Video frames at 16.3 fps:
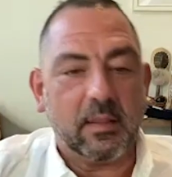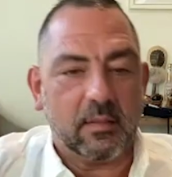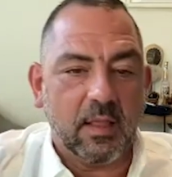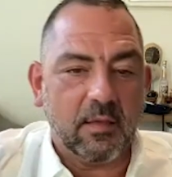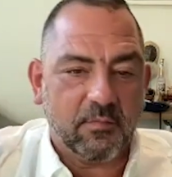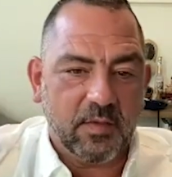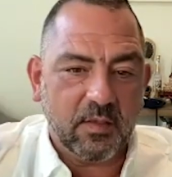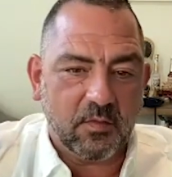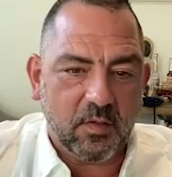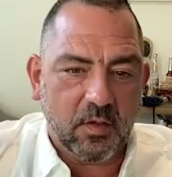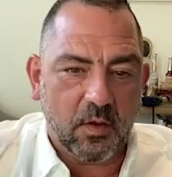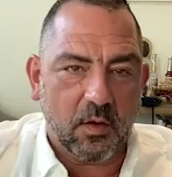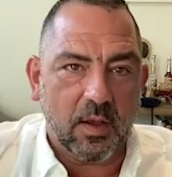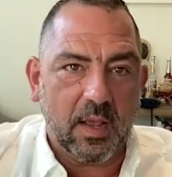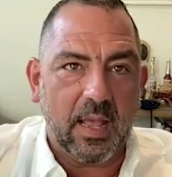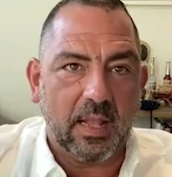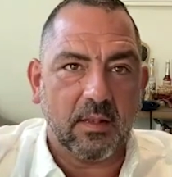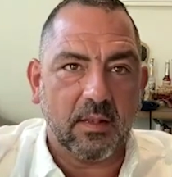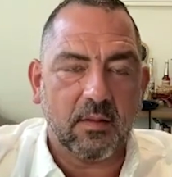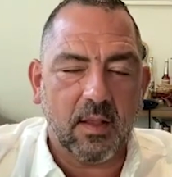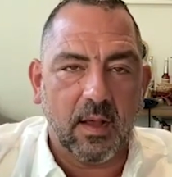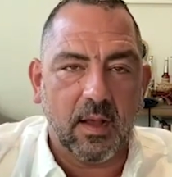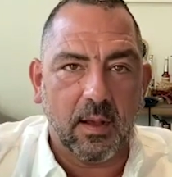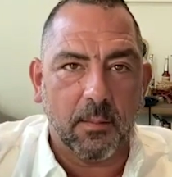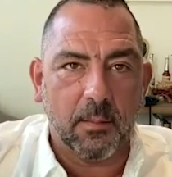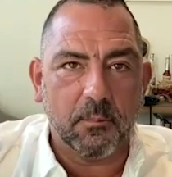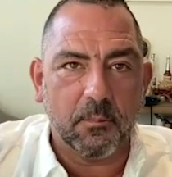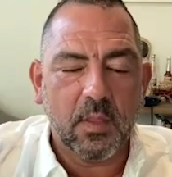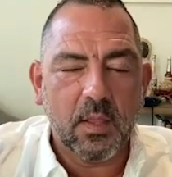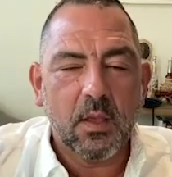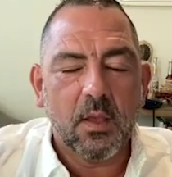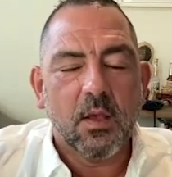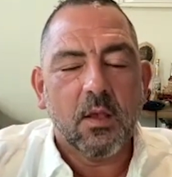life easier, and
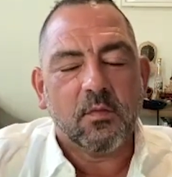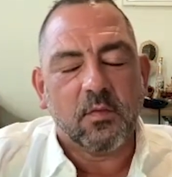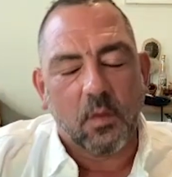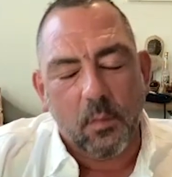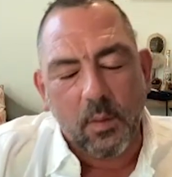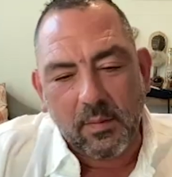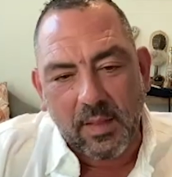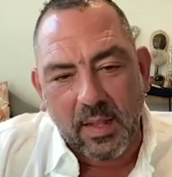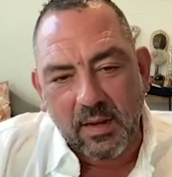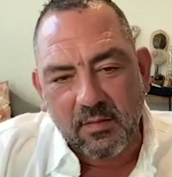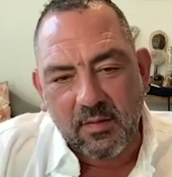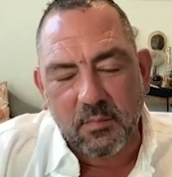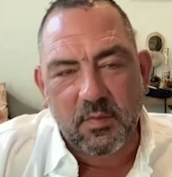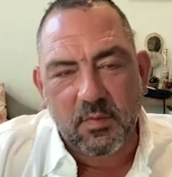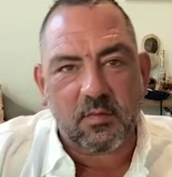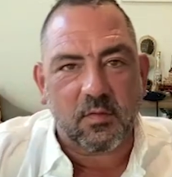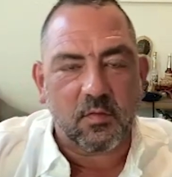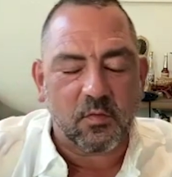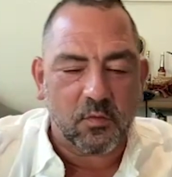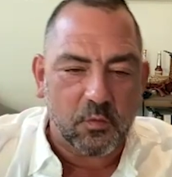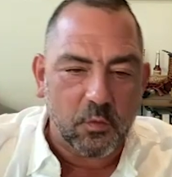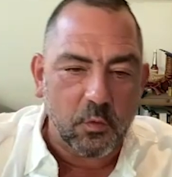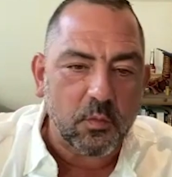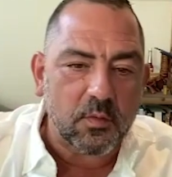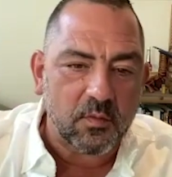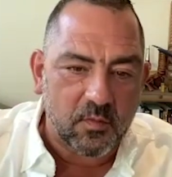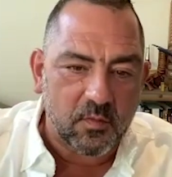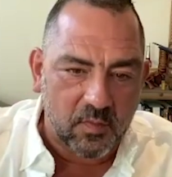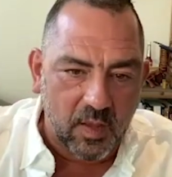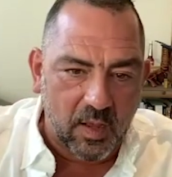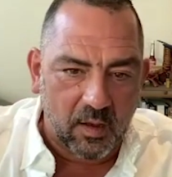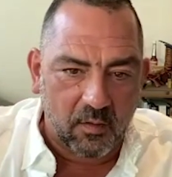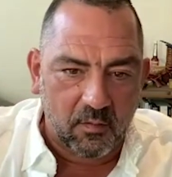so a lot of times it's the students
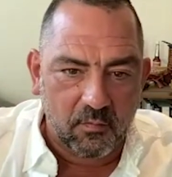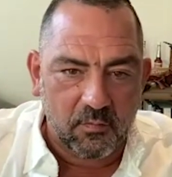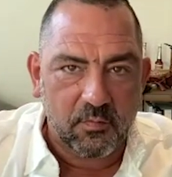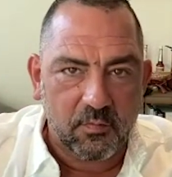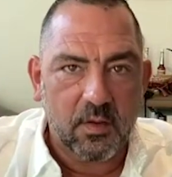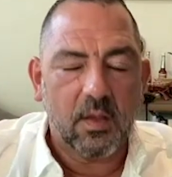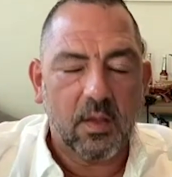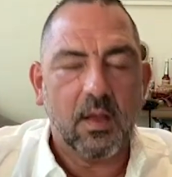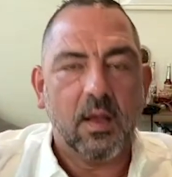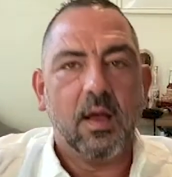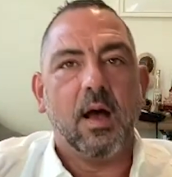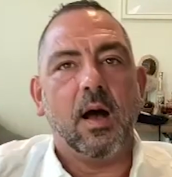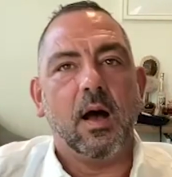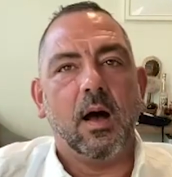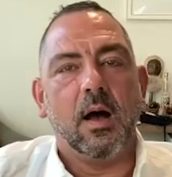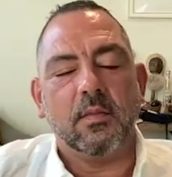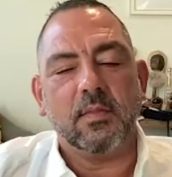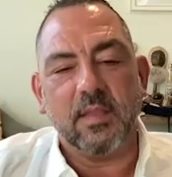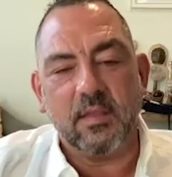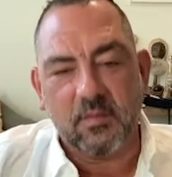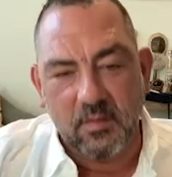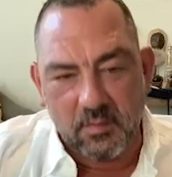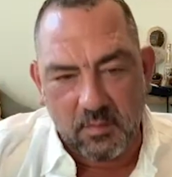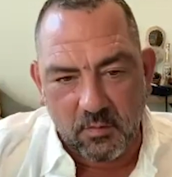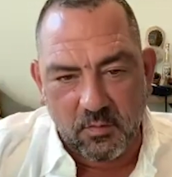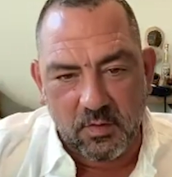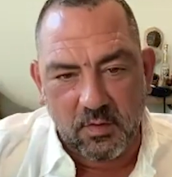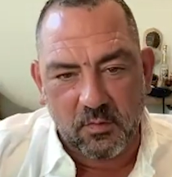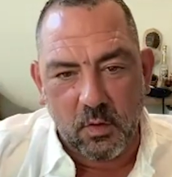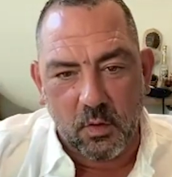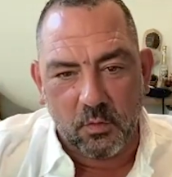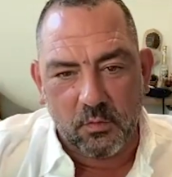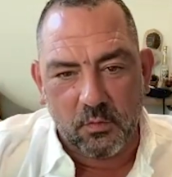of these indigenous
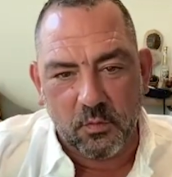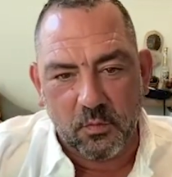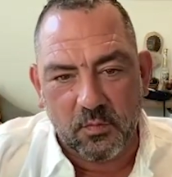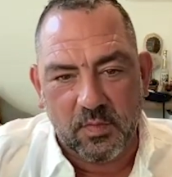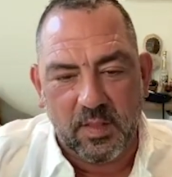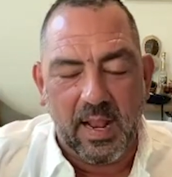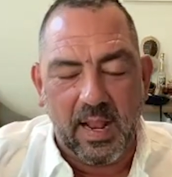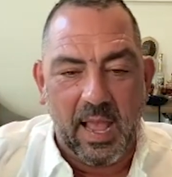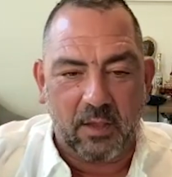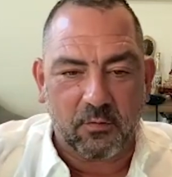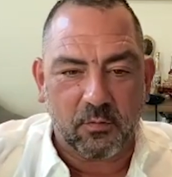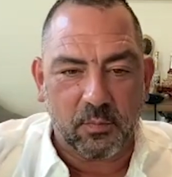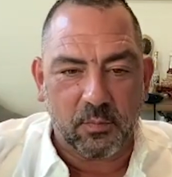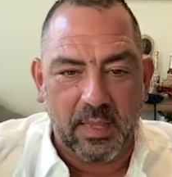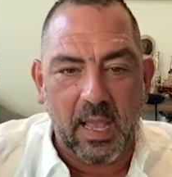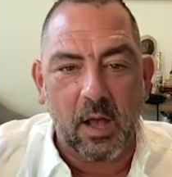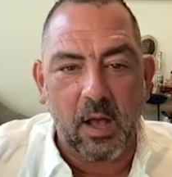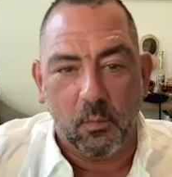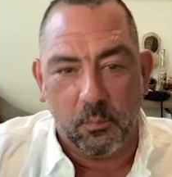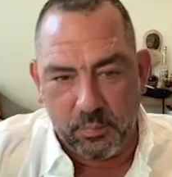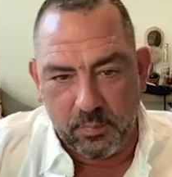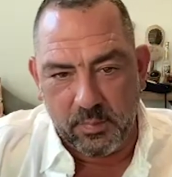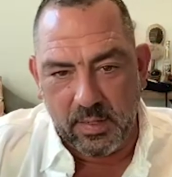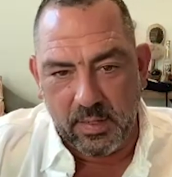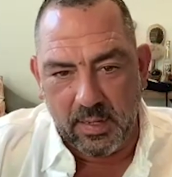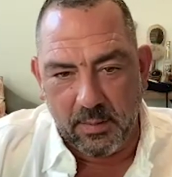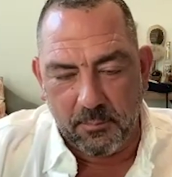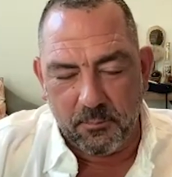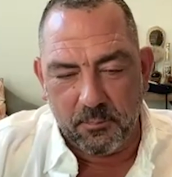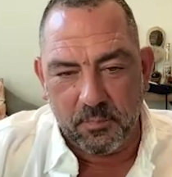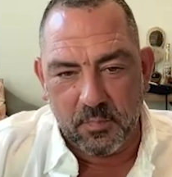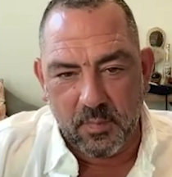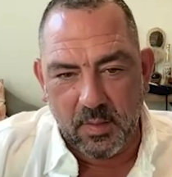cultures that actually help
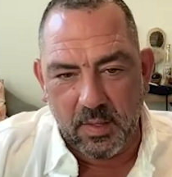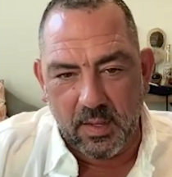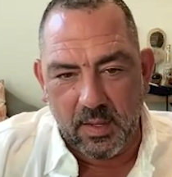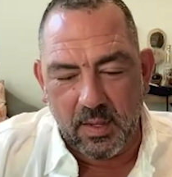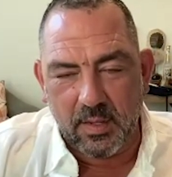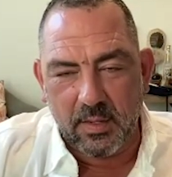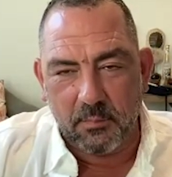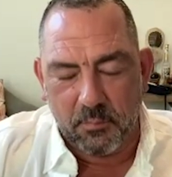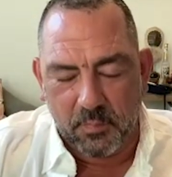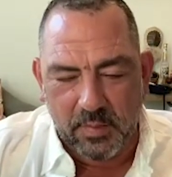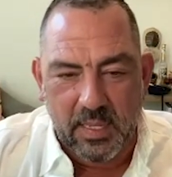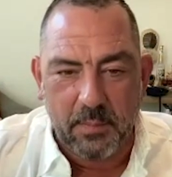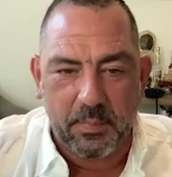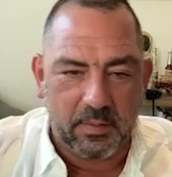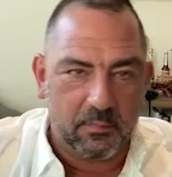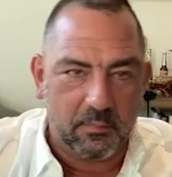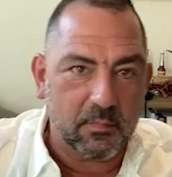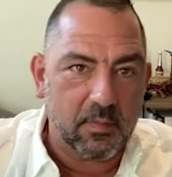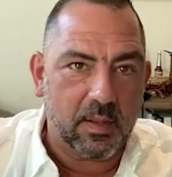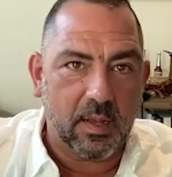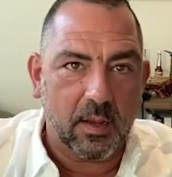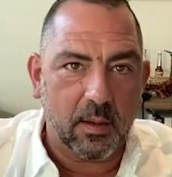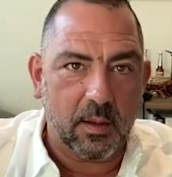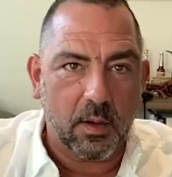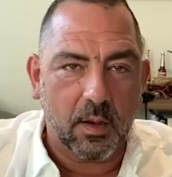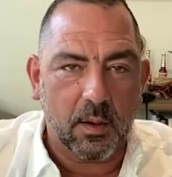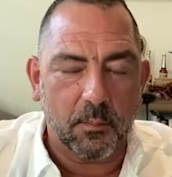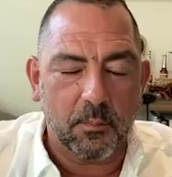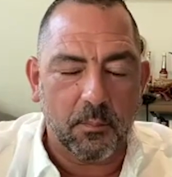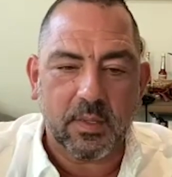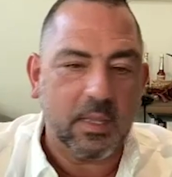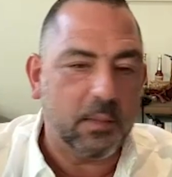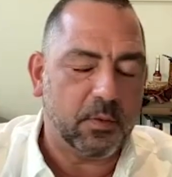keep it
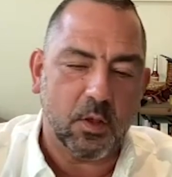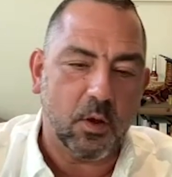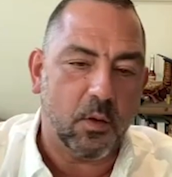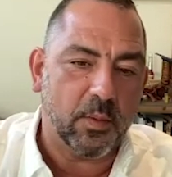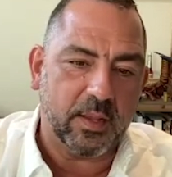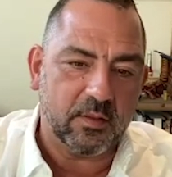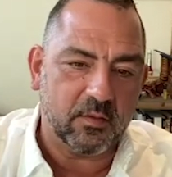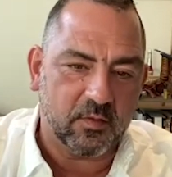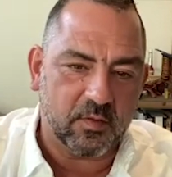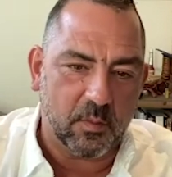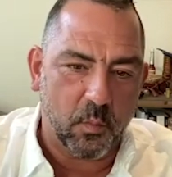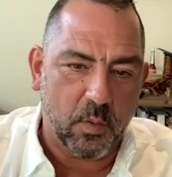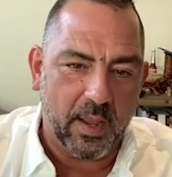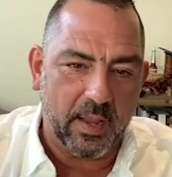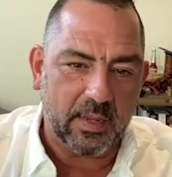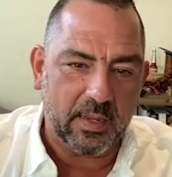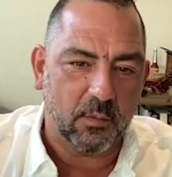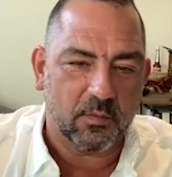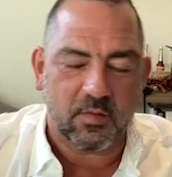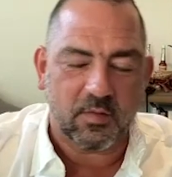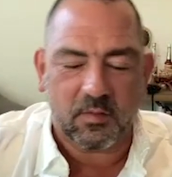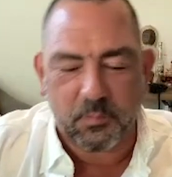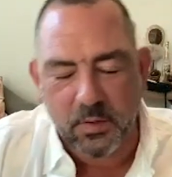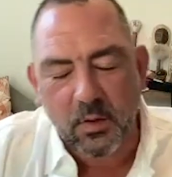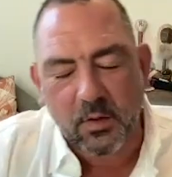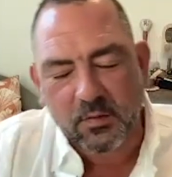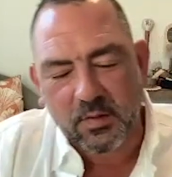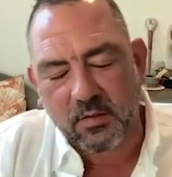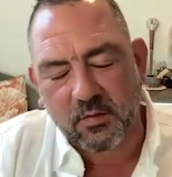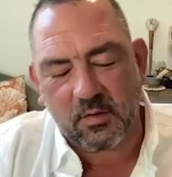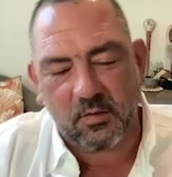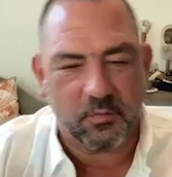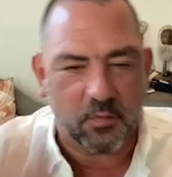going in some way. It's pretty
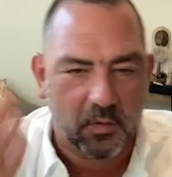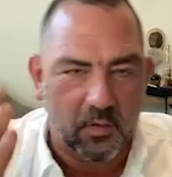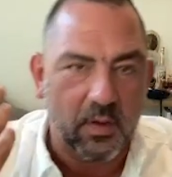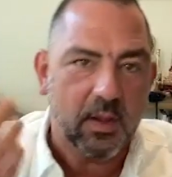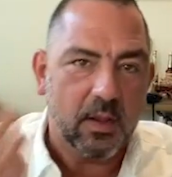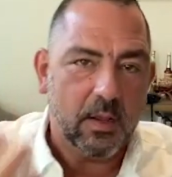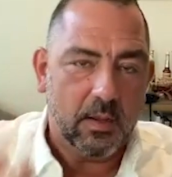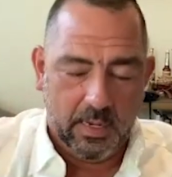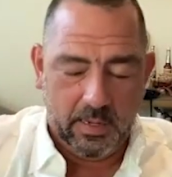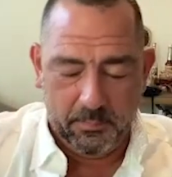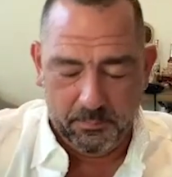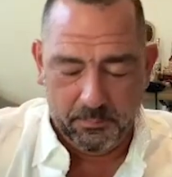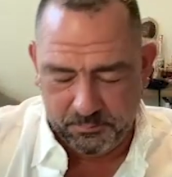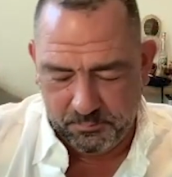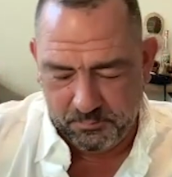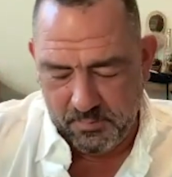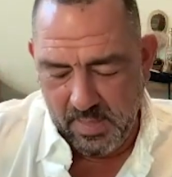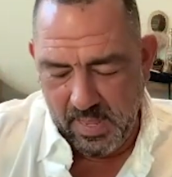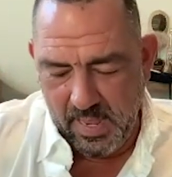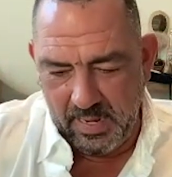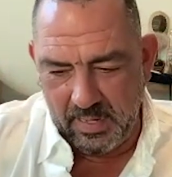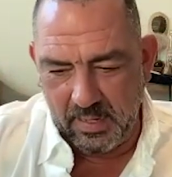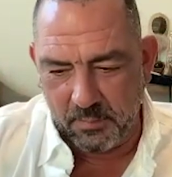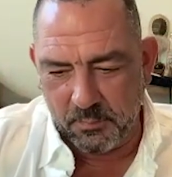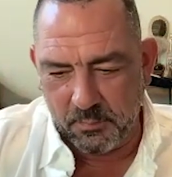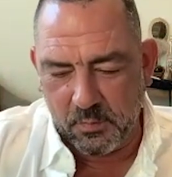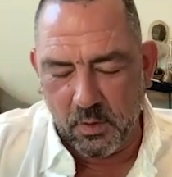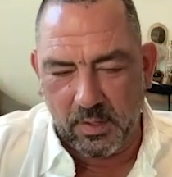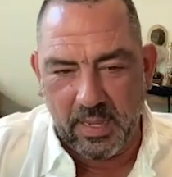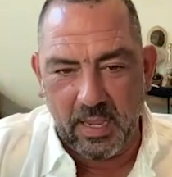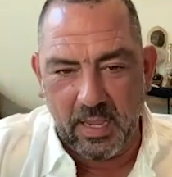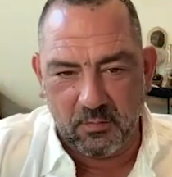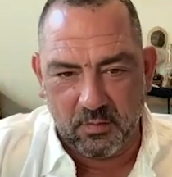audacious for a
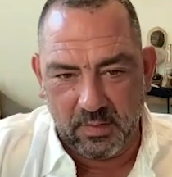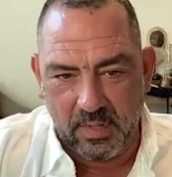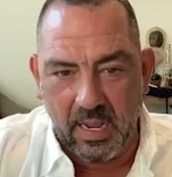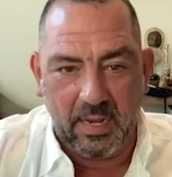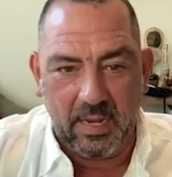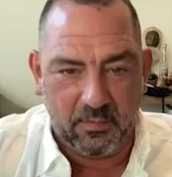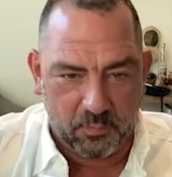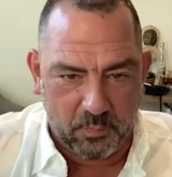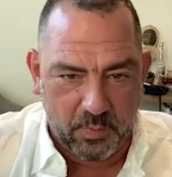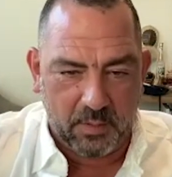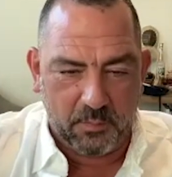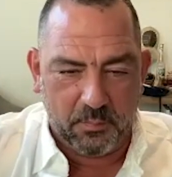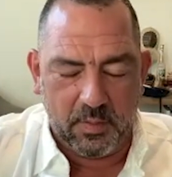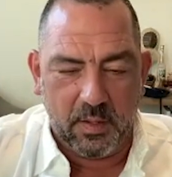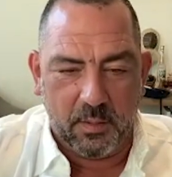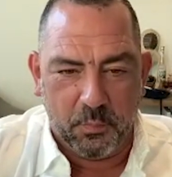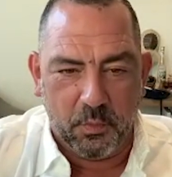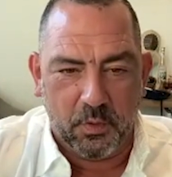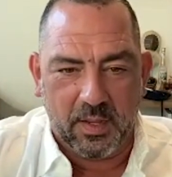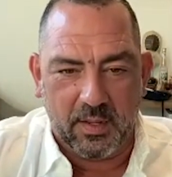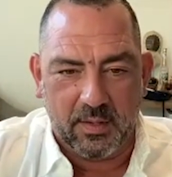Caucasian guy to write a book